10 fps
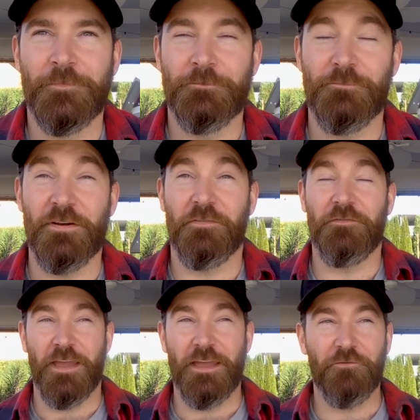My
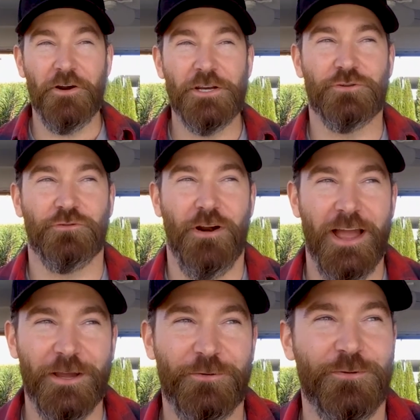favorite
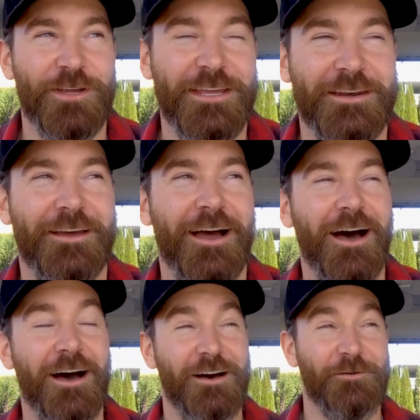drag queen,
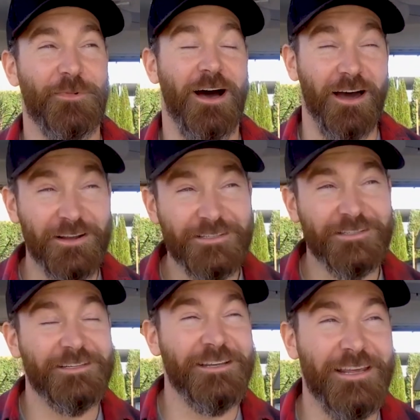
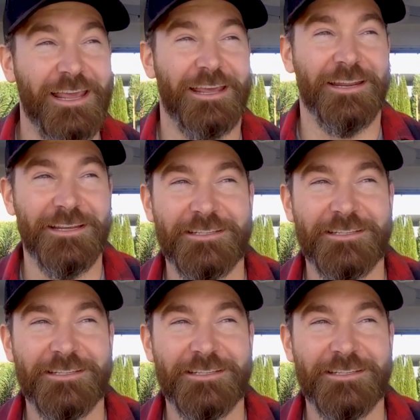honestly, it is